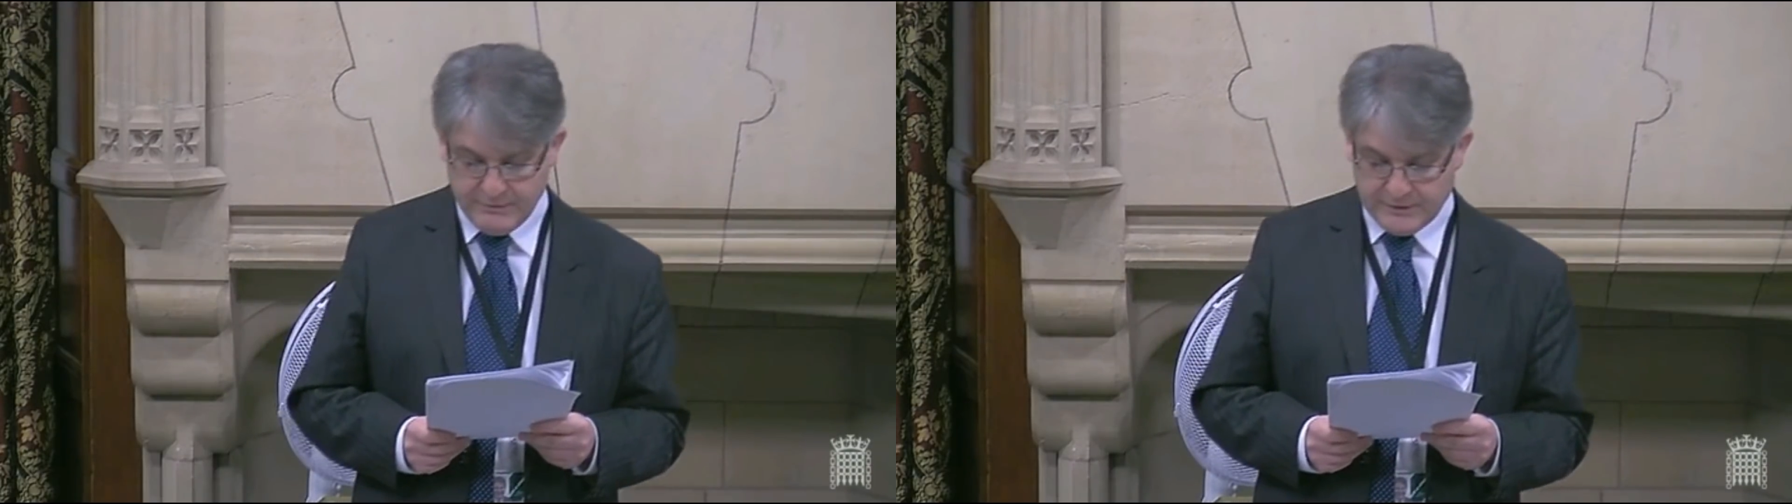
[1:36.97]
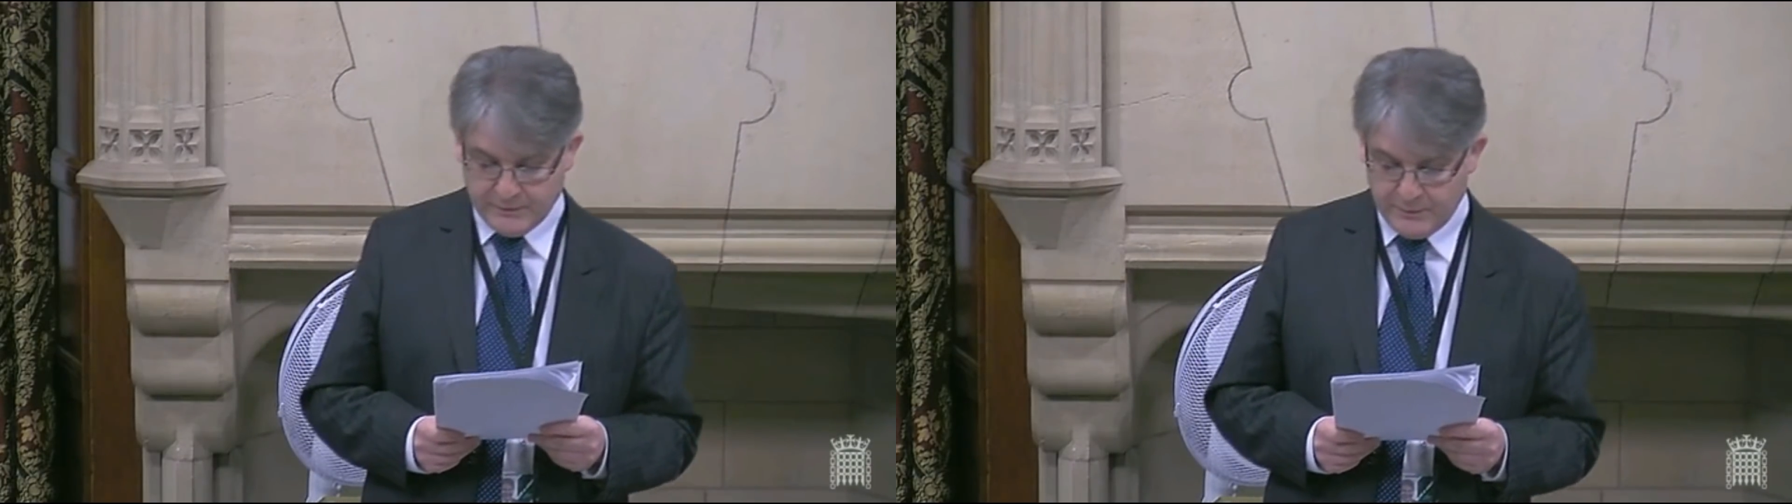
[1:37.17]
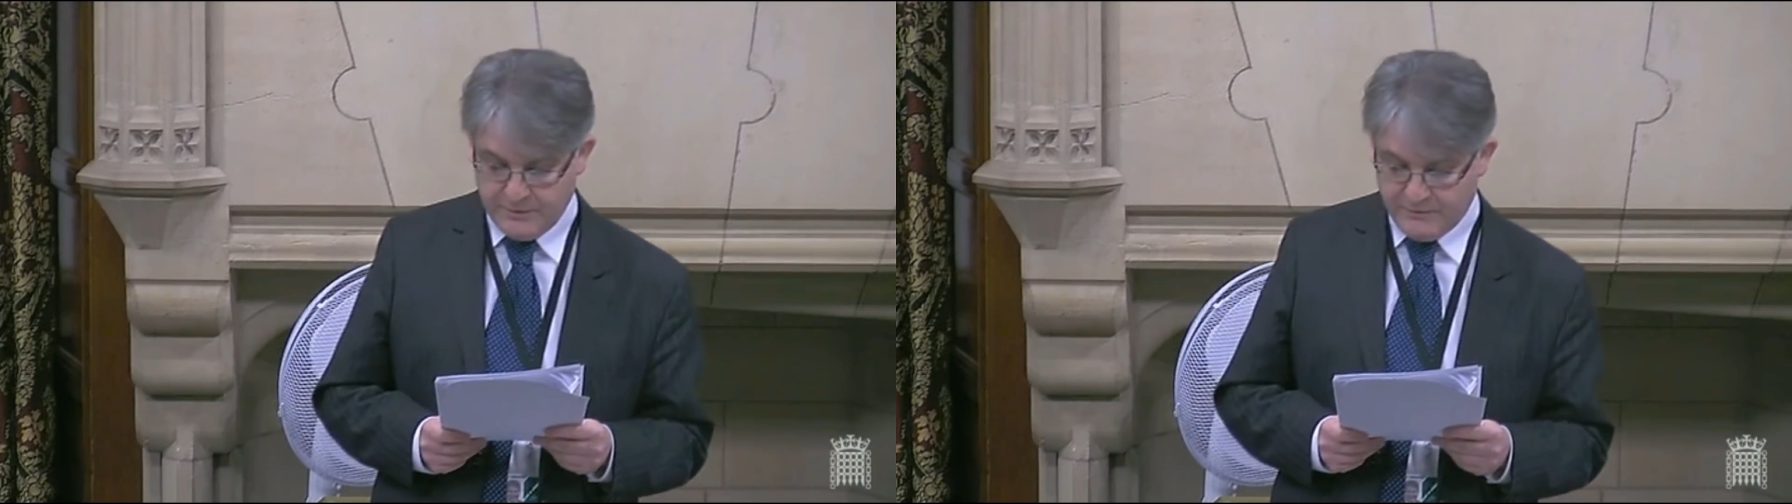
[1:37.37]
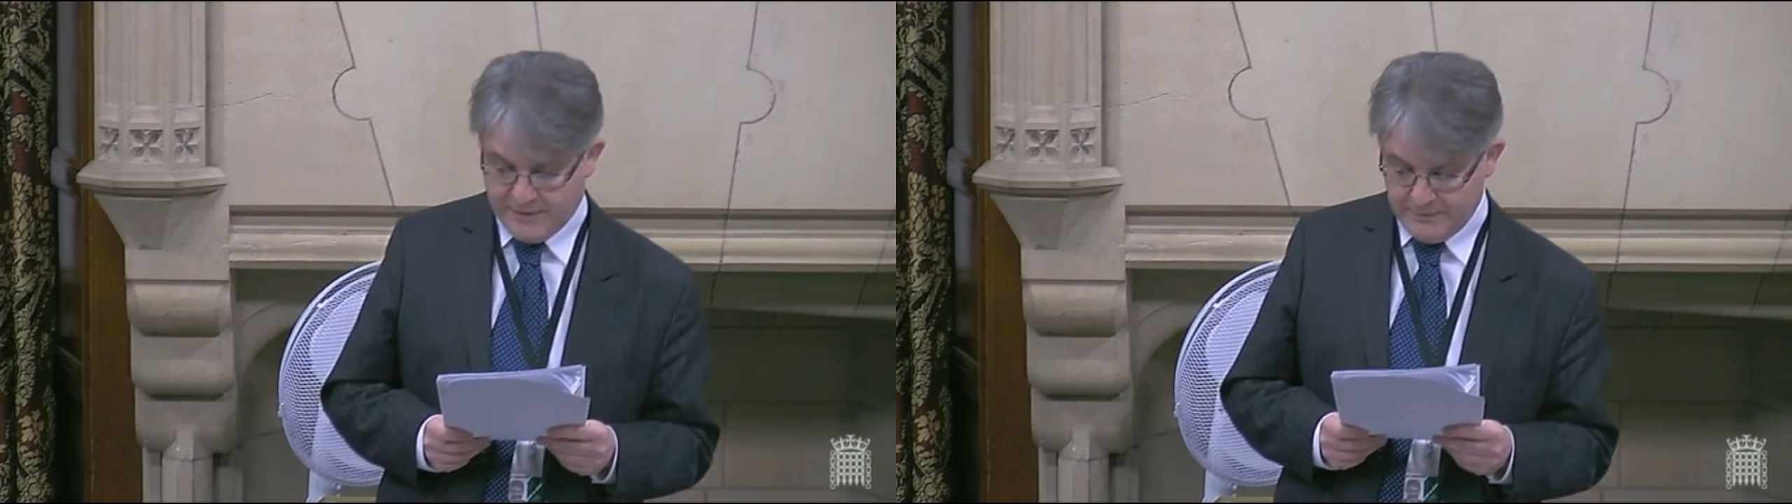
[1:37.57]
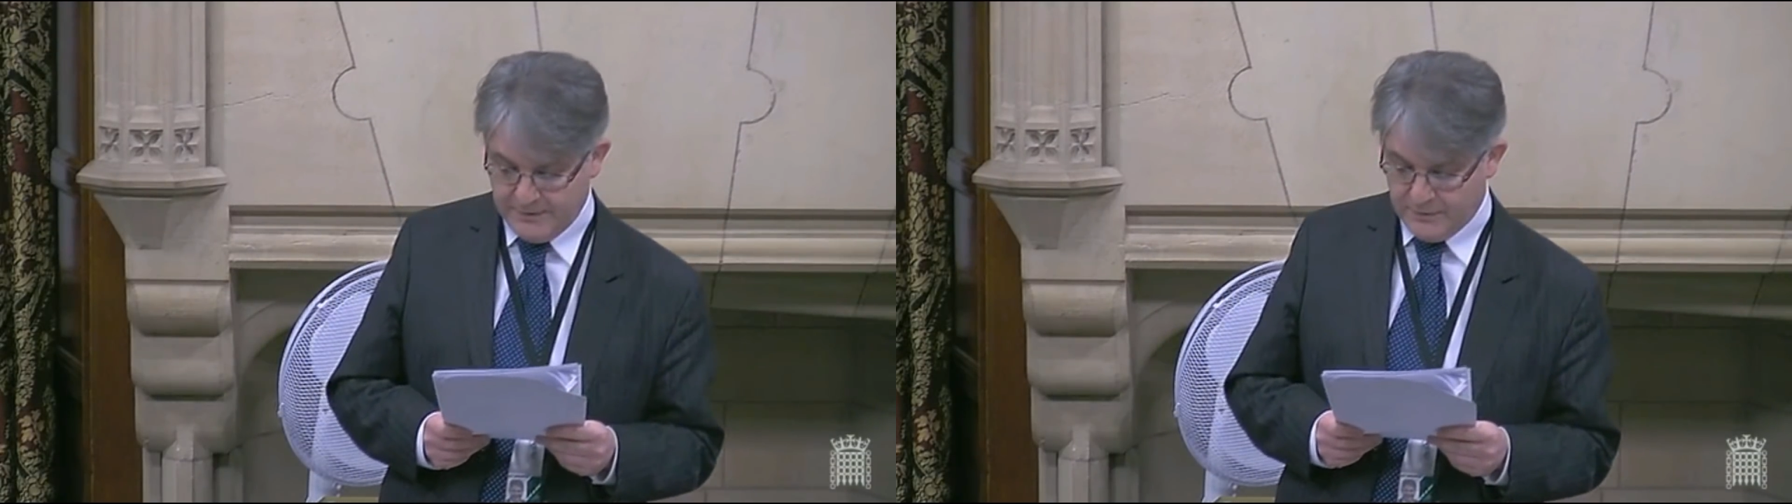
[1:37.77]
including
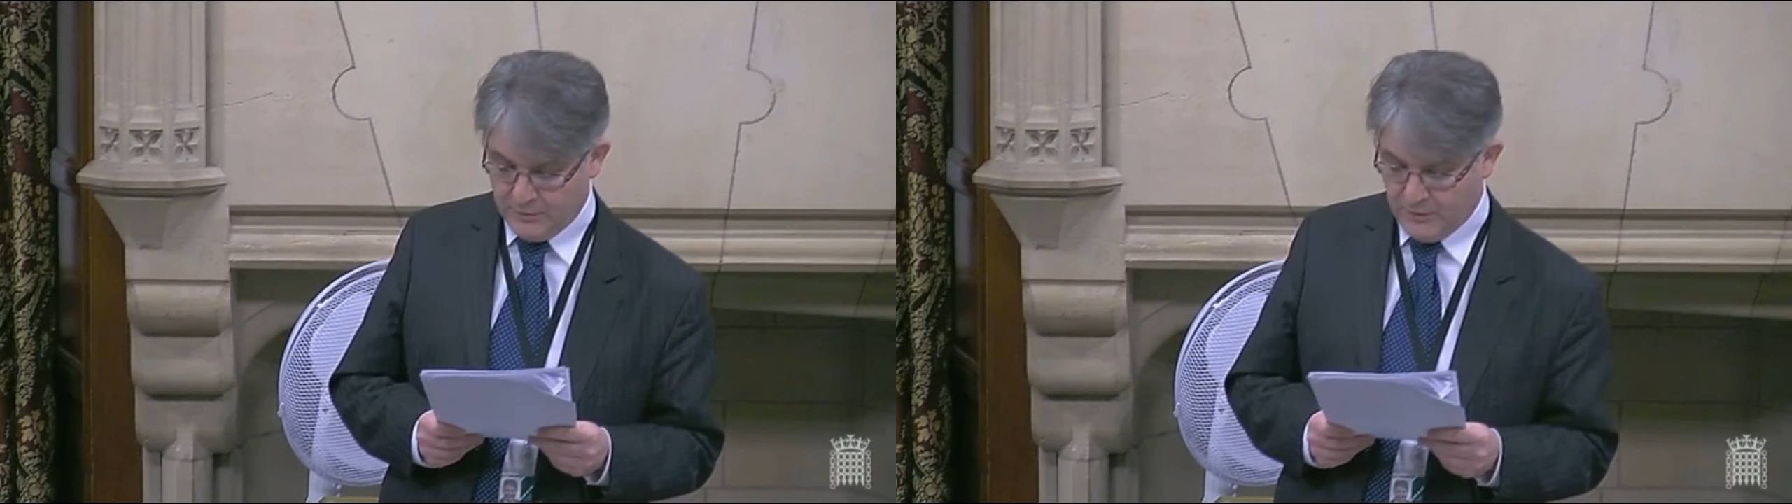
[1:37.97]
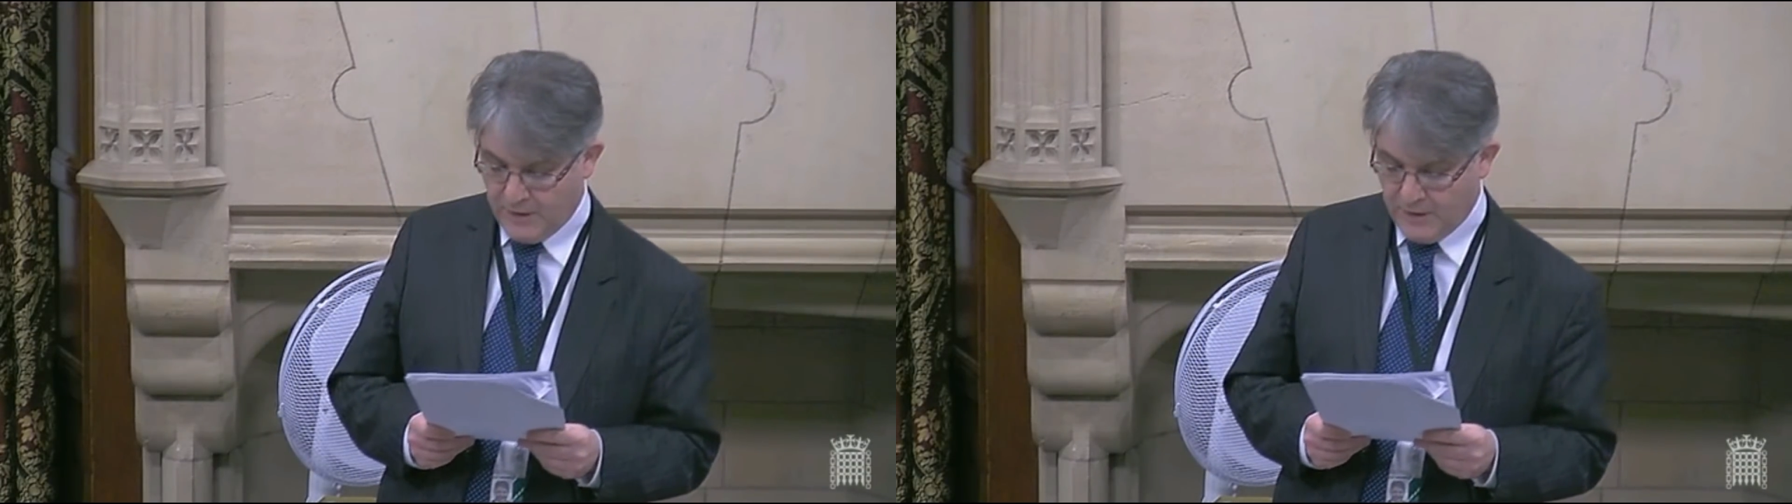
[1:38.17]
family law,